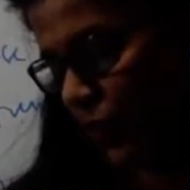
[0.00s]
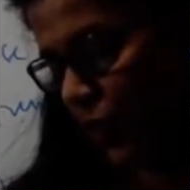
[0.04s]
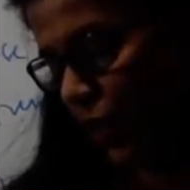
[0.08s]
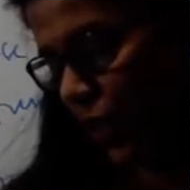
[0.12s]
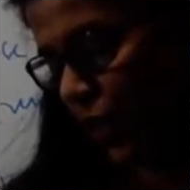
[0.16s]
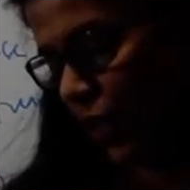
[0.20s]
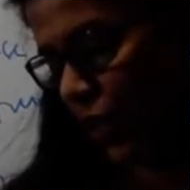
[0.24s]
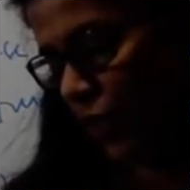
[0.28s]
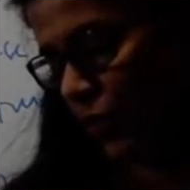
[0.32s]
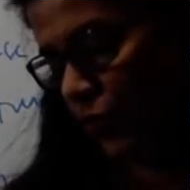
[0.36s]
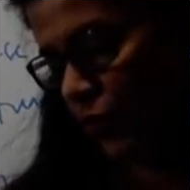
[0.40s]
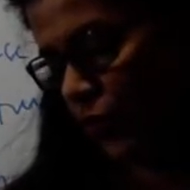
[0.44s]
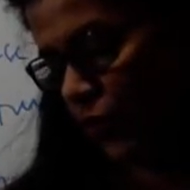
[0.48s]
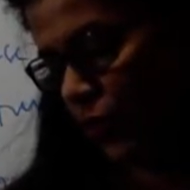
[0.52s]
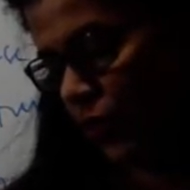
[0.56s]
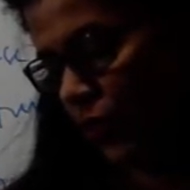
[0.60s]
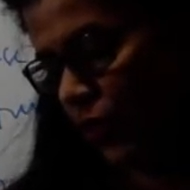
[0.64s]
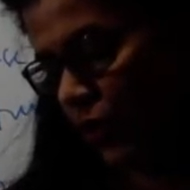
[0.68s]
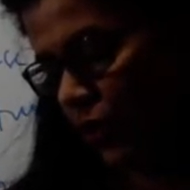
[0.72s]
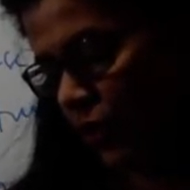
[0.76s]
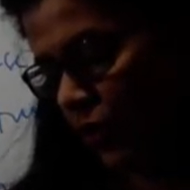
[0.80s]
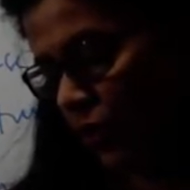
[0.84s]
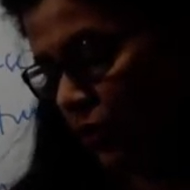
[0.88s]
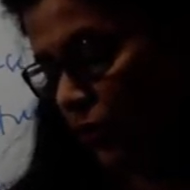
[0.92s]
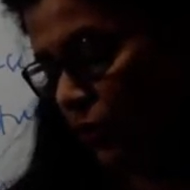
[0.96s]
E is for
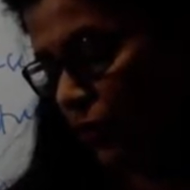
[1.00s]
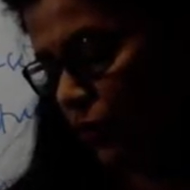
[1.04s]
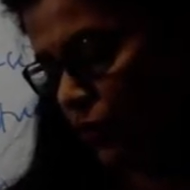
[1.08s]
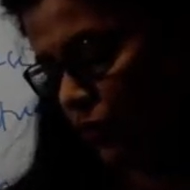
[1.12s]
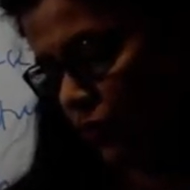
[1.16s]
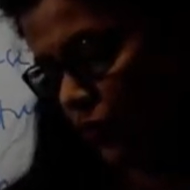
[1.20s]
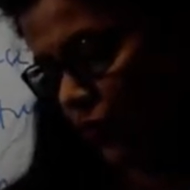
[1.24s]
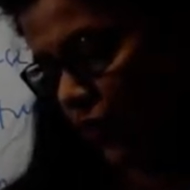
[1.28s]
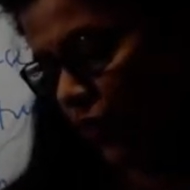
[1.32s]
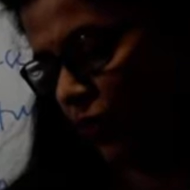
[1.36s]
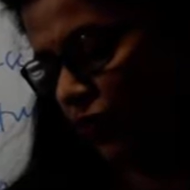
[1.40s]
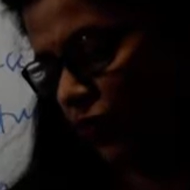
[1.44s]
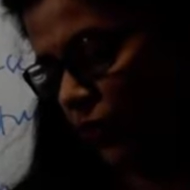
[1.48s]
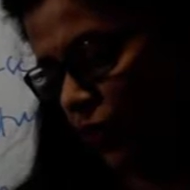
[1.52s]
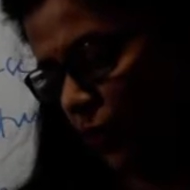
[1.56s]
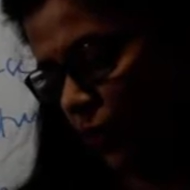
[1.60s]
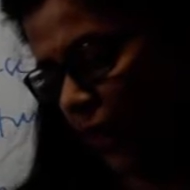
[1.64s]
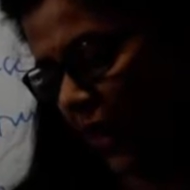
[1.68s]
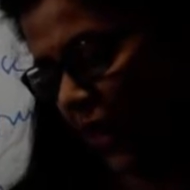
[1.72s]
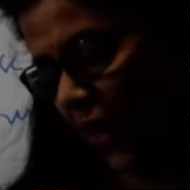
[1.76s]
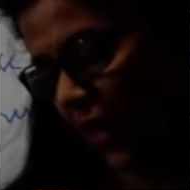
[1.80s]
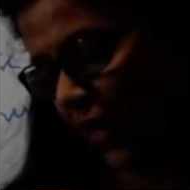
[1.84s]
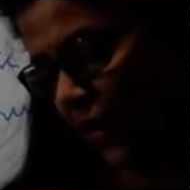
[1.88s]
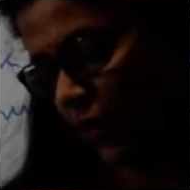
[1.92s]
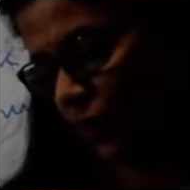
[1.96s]
the fifth
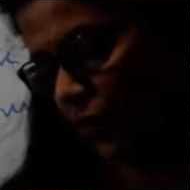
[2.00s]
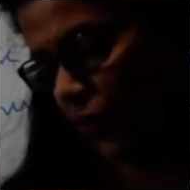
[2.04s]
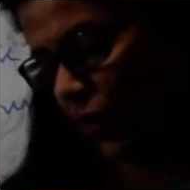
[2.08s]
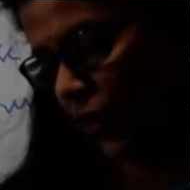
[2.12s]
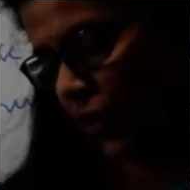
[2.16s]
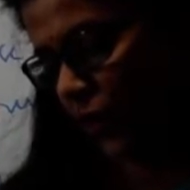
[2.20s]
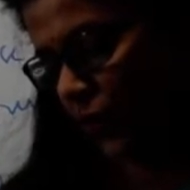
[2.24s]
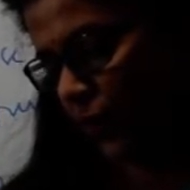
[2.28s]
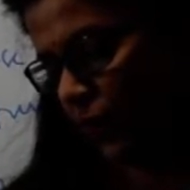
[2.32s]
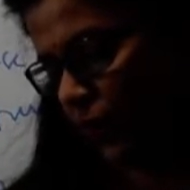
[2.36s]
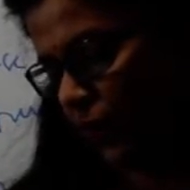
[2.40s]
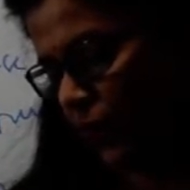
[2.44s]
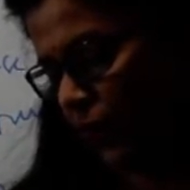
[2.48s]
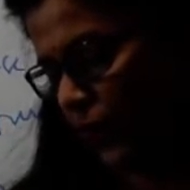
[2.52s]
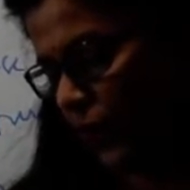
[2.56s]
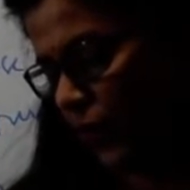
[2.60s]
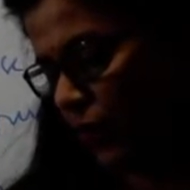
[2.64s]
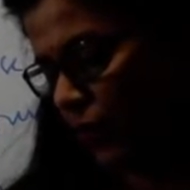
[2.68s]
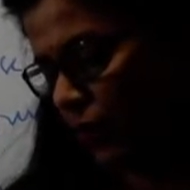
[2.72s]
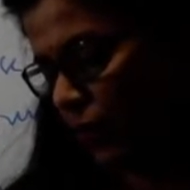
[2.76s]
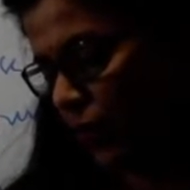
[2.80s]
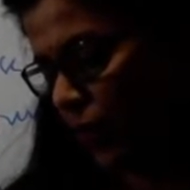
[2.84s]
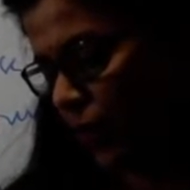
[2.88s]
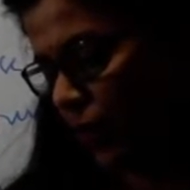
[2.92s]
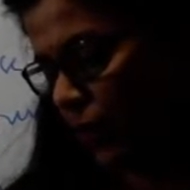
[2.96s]
one actually.
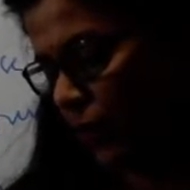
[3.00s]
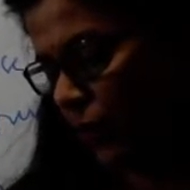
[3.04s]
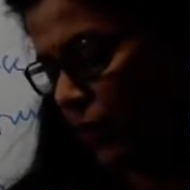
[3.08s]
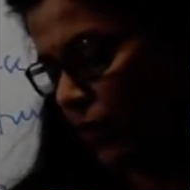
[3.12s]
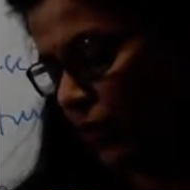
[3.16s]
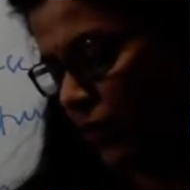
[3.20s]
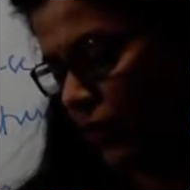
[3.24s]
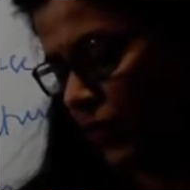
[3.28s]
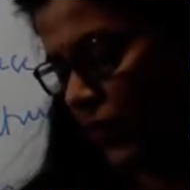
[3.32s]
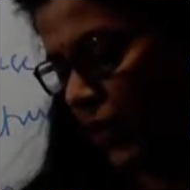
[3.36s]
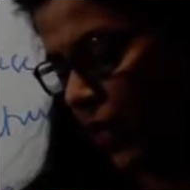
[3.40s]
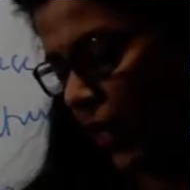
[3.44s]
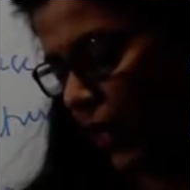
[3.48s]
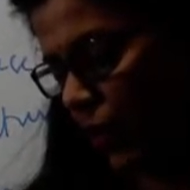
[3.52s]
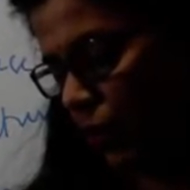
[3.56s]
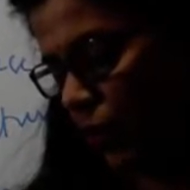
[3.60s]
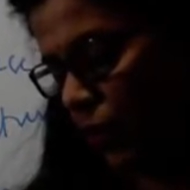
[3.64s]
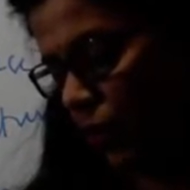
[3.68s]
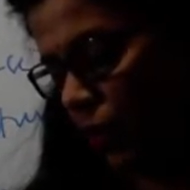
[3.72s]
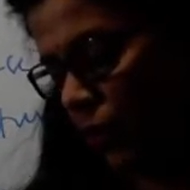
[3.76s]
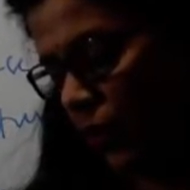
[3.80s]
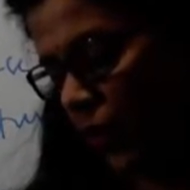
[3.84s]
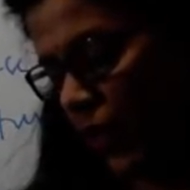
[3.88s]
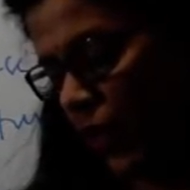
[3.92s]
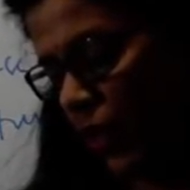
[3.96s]
Formation of
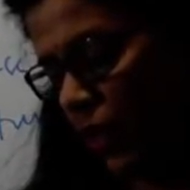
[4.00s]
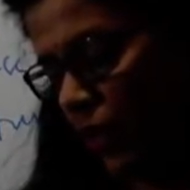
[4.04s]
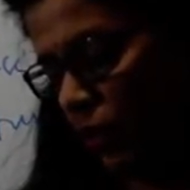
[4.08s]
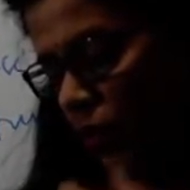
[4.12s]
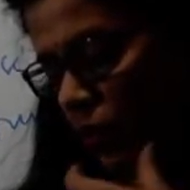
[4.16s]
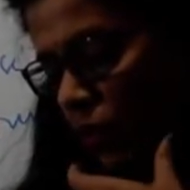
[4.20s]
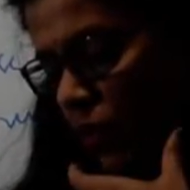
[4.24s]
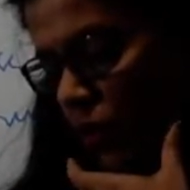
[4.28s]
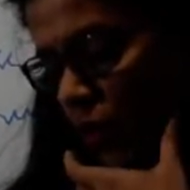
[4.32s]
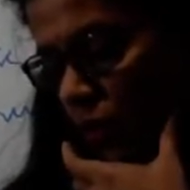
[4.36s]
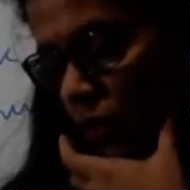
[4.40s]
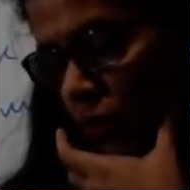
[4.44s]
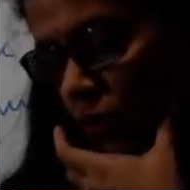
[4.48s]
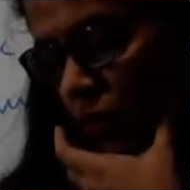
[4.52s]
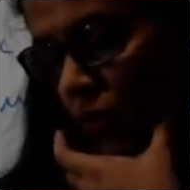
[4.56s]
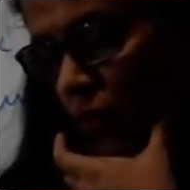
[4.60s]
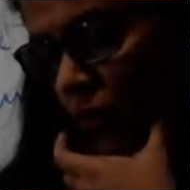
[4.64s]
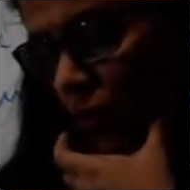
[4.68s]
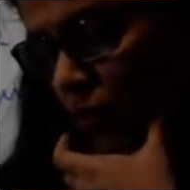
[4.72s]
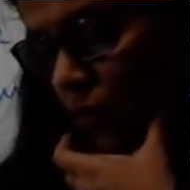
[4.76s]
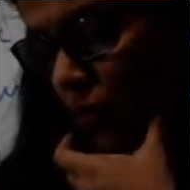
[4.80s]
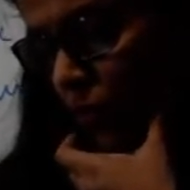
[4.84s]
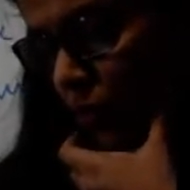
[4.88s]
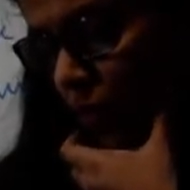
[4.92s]
zygote by the union. No.